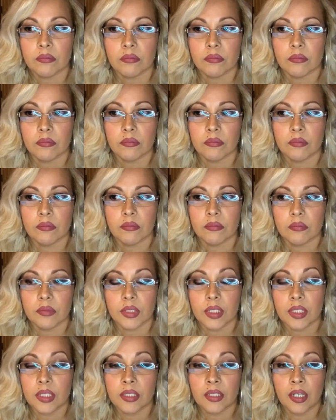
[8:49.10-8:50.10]
it's not
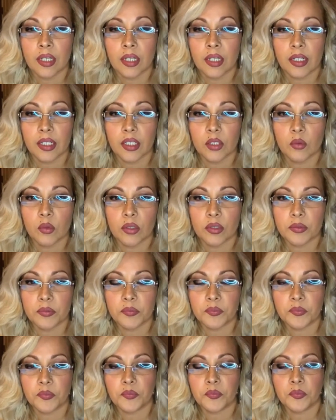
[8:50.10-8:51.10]
equal.
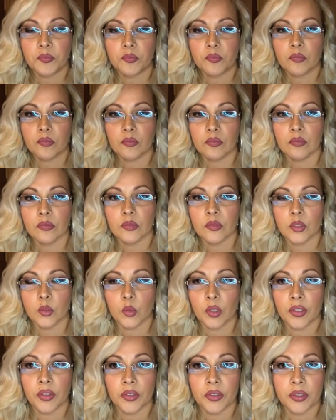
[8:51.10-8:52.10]
Whether
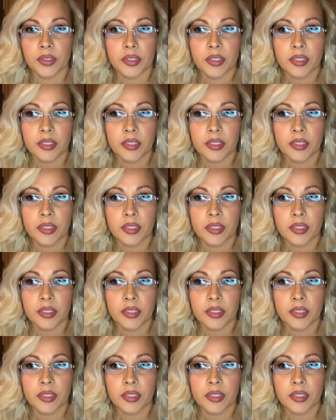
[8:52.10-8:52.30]
it's